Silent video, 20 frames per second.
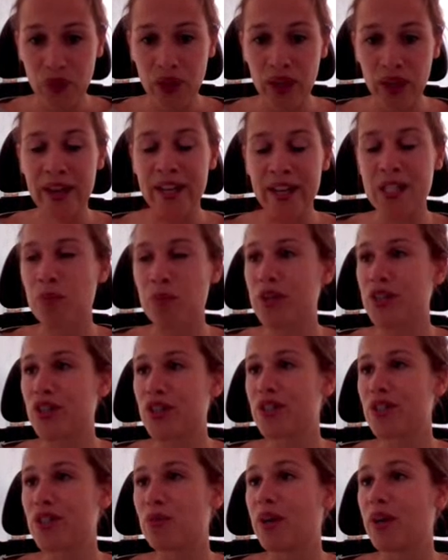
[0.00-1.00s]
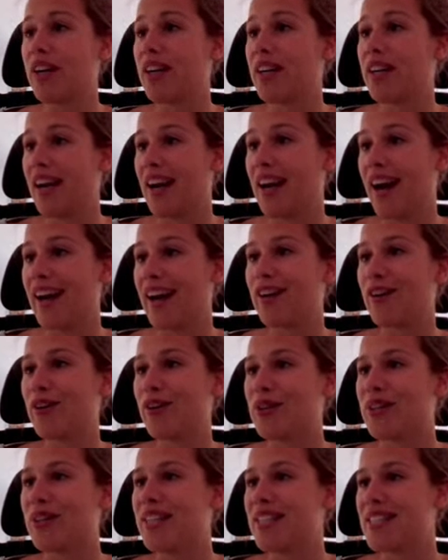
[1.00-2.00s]
expressions whether they like or
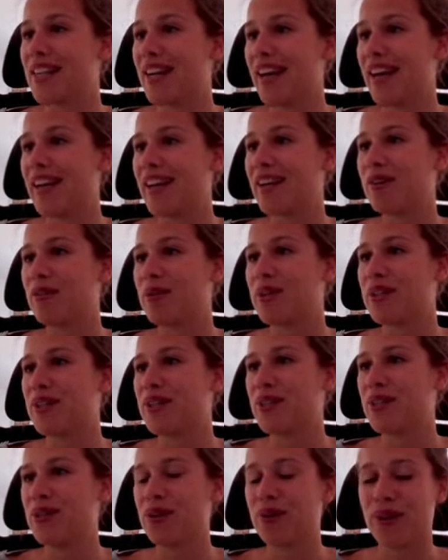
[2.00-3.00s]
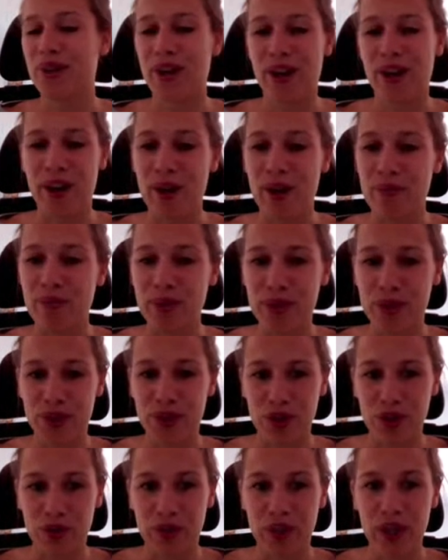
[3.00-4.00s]
dislike what you're
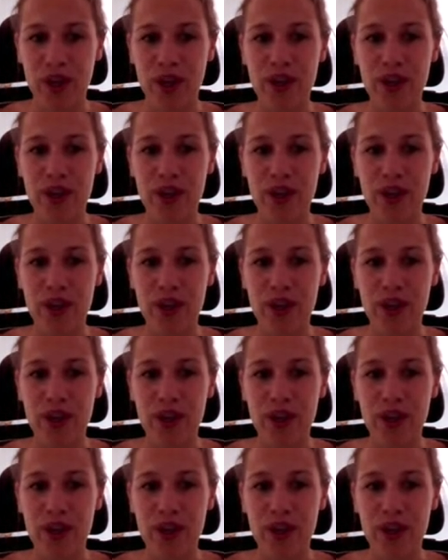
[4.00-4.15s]
showing.